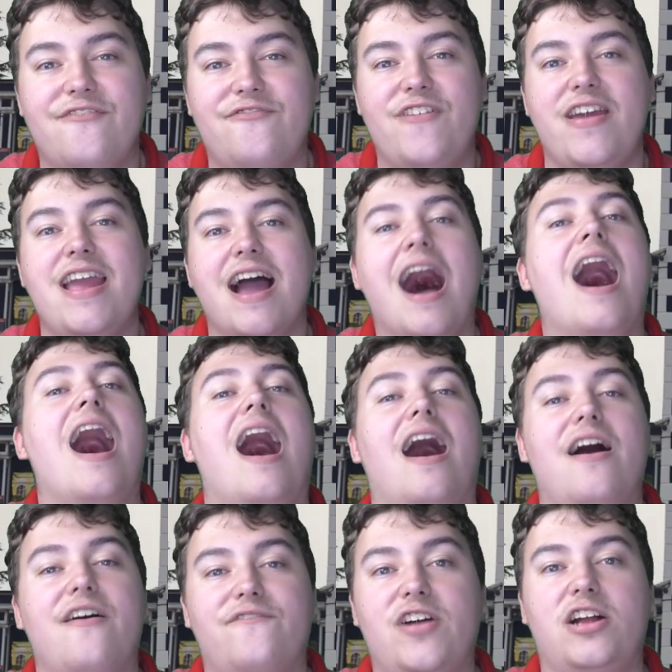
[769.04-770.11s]

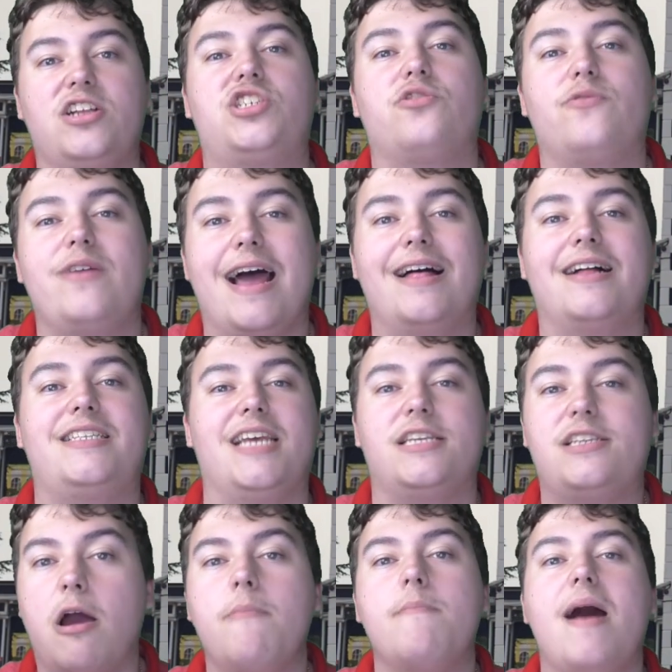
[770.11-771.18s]
VR. Virtual reality. I
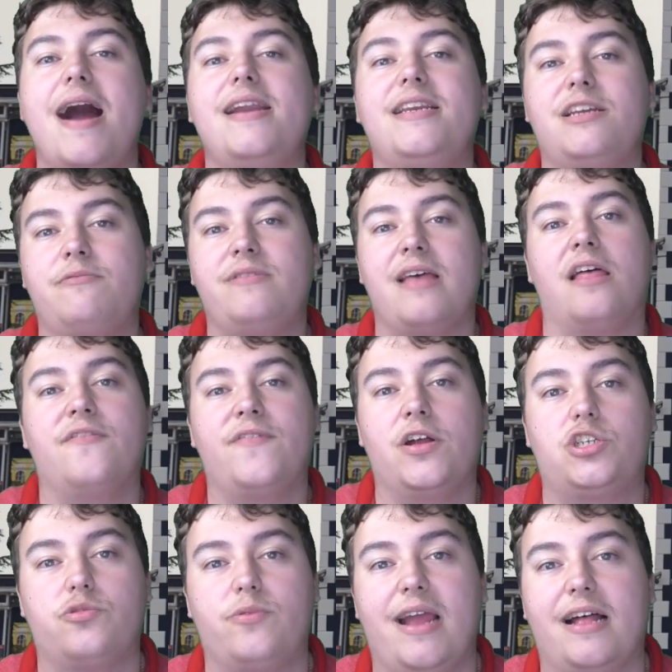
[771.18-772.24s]
don't mind it without the
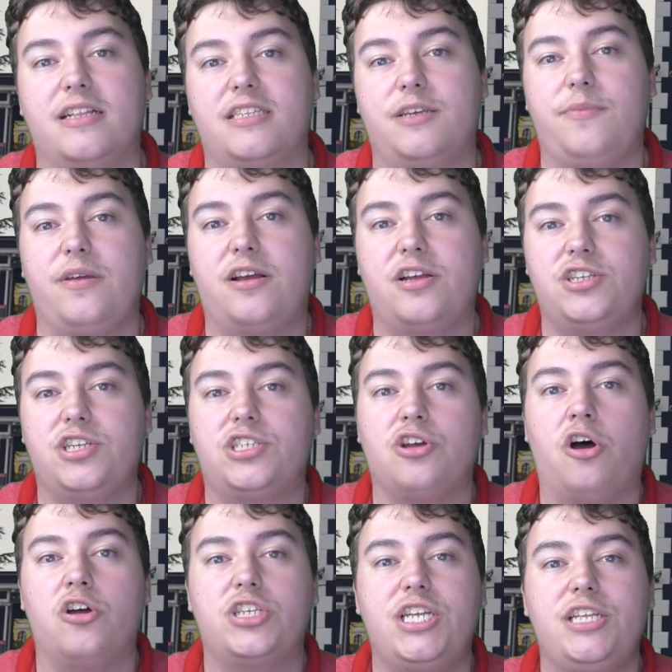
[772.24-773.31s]
virtual reality, because you
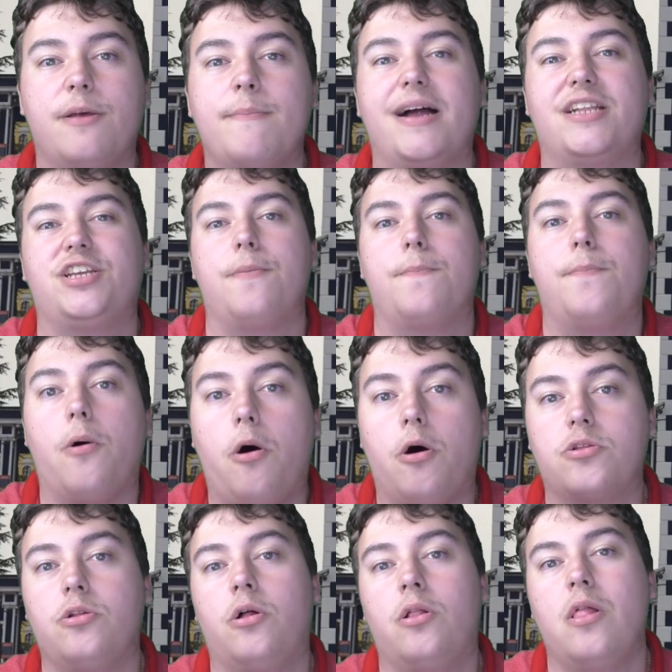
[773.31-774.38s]
sort of see the magic
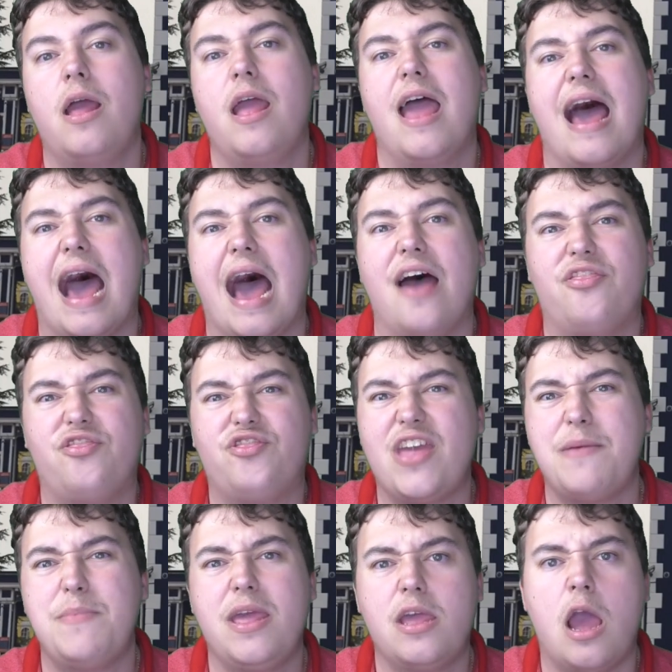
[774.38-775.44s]
portal
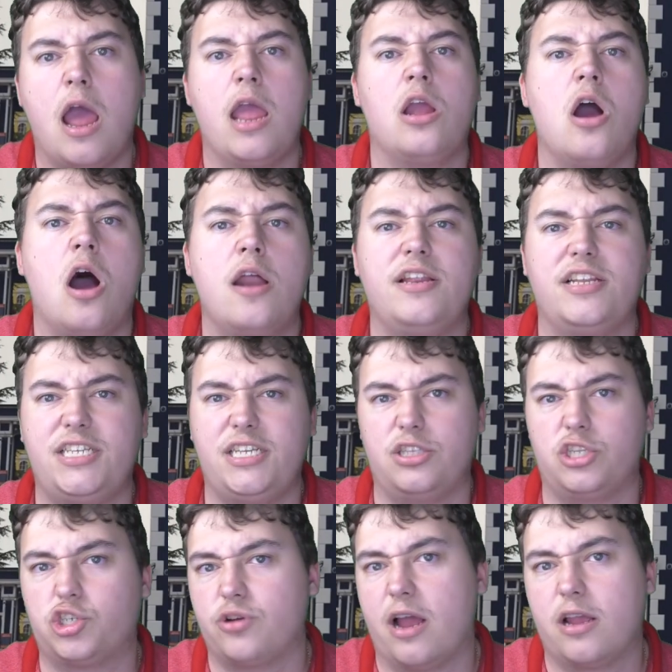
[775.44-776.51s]
theming going on, you see
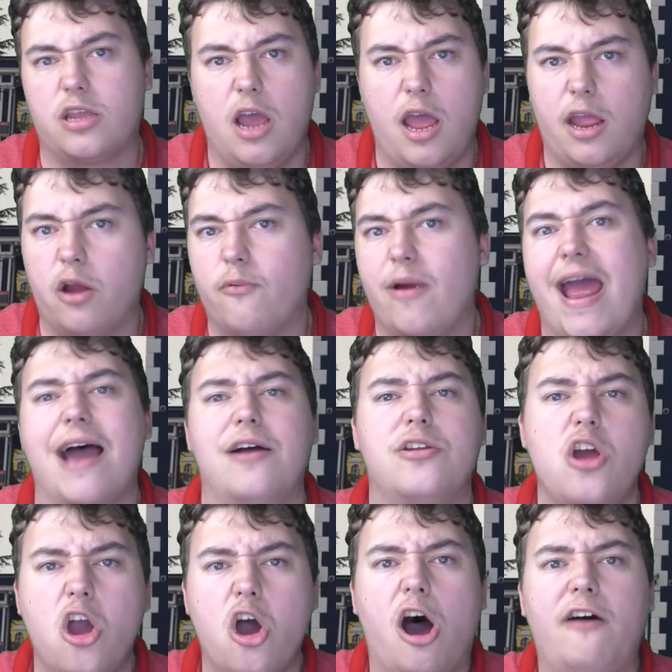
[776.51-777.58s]
the track going
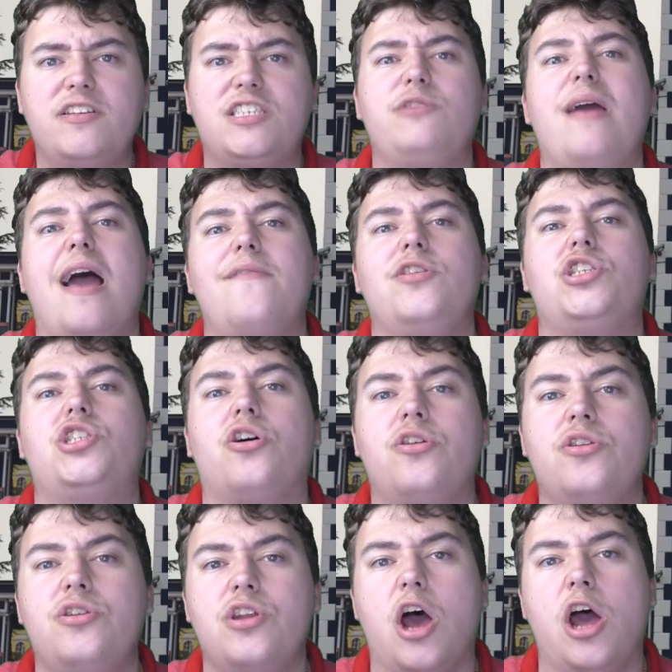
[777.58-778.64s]
around. Obviously we haven't
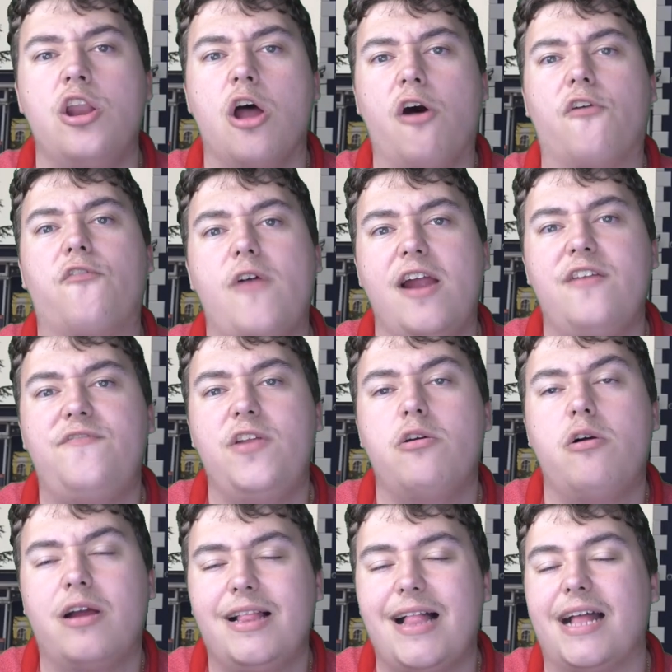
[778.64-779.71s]
done an off-ride
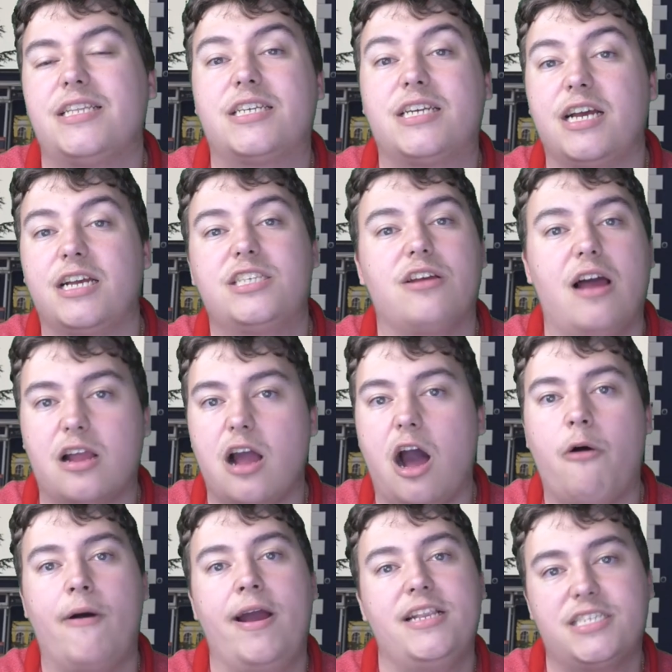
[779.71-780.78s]
video on Galactica, so I
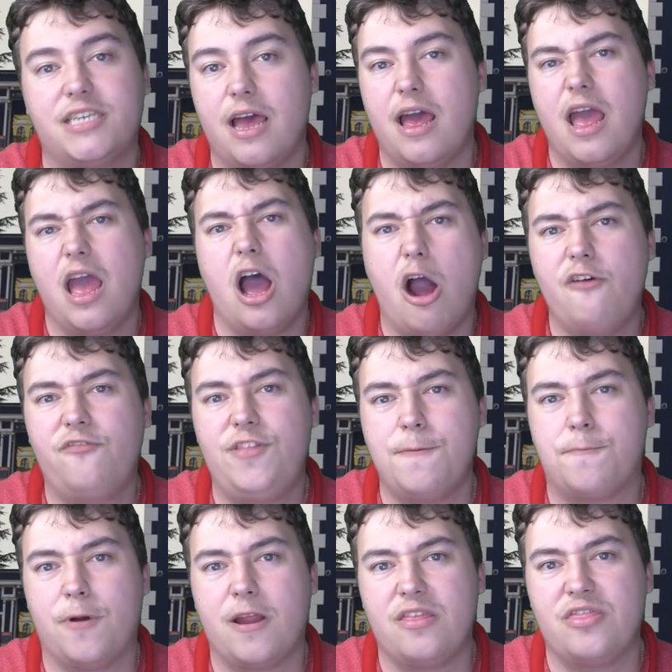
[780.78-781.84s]
can't wait to
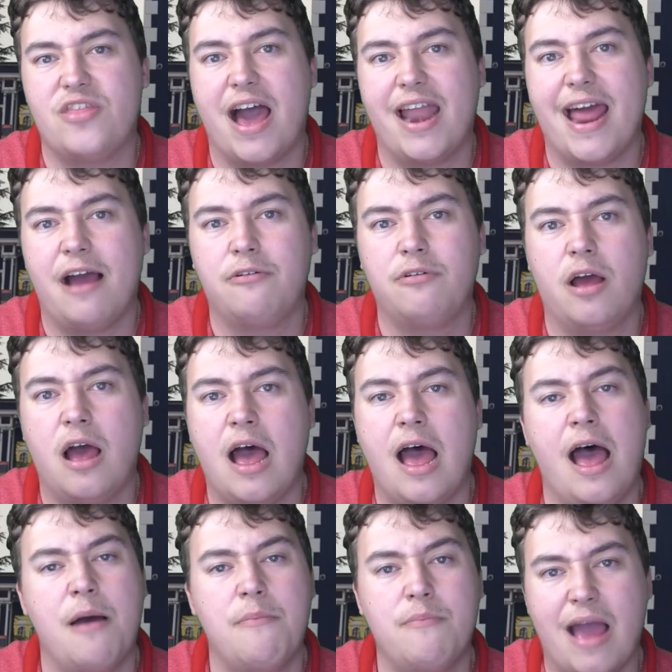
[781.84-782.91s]
hopefully bring that out
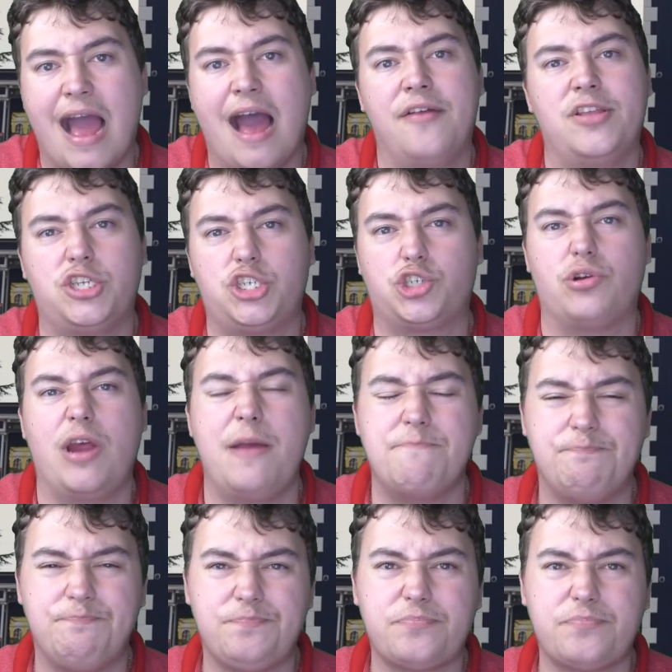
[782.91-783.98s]
of this trip.